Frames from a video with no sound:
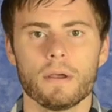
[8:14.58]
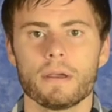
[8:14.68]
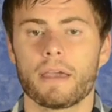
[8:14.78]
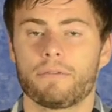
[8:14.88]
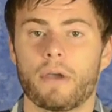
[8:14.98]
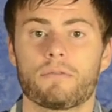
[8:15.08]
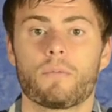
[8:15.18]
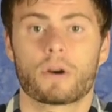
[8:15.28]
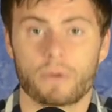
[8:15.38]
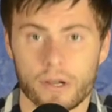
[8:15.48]
If you have
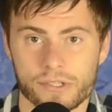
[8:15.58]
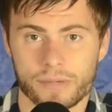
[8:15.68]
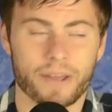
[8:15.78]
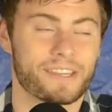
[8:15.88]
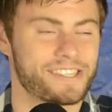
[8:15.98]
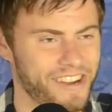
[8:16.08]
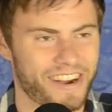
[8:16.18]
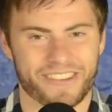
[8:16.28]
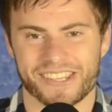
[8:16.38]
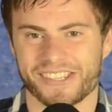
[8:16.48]
more questions about this, sorry
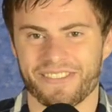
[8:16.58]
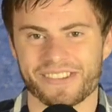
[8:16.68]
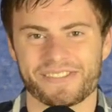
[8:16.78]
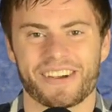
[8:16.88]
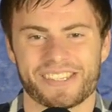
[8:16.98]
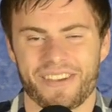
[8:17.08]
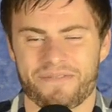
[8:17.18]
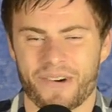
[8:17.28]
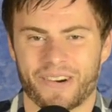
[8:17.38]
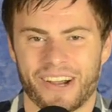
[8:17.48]
for the sniffles, folks. If you have
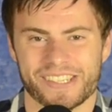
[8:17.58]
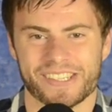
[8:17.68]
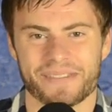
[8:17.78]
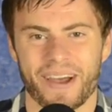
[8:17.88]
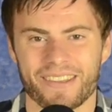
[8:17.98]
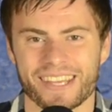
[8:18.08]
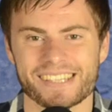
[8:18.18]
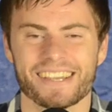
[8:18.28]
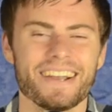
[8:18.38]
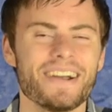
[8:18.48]
more questions about
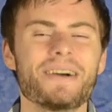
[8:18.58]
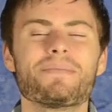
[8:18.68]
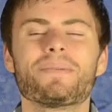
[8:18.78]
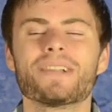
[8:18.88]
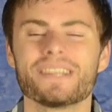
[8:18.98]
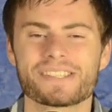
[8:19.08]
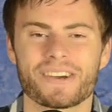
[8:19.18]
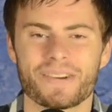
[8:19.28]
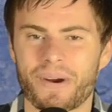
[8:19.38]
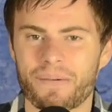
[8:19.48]
this, please
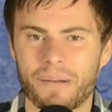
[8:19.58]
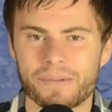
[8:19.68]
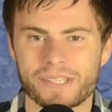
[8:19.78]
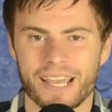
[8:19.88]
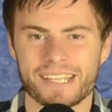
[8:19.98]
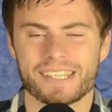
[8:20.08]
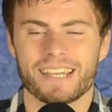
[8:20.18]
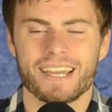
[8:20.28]
go to our website.